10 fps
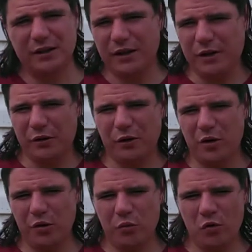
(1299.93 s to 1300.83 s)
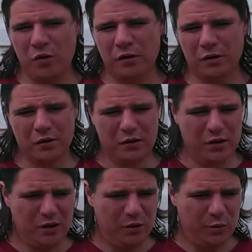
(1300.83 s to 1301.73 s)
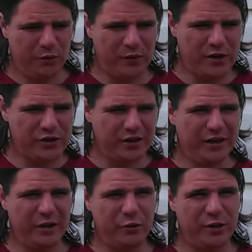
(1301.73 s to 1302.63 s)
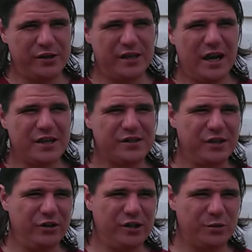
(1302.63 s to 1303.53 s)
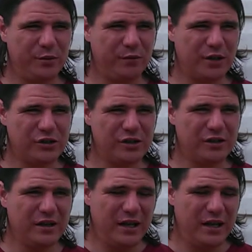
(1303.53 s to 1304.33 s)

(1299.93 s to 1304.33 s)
another Cold War with Russia and increasing hostilities with Russia.